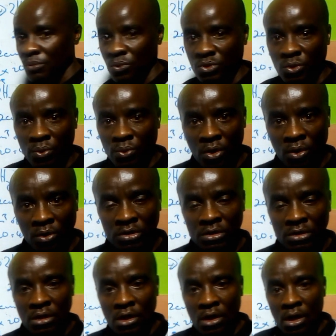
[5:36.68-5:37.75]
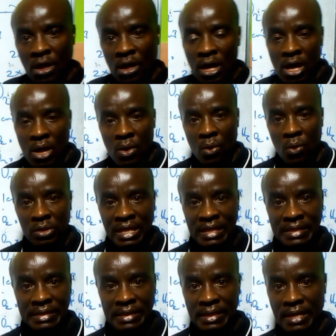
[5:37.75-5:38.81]
should be what? Or 10
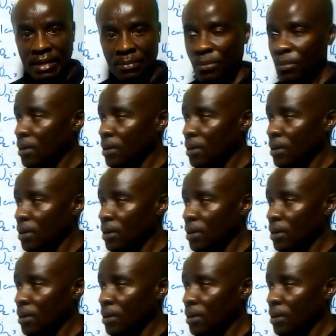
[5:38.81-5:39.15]
cm.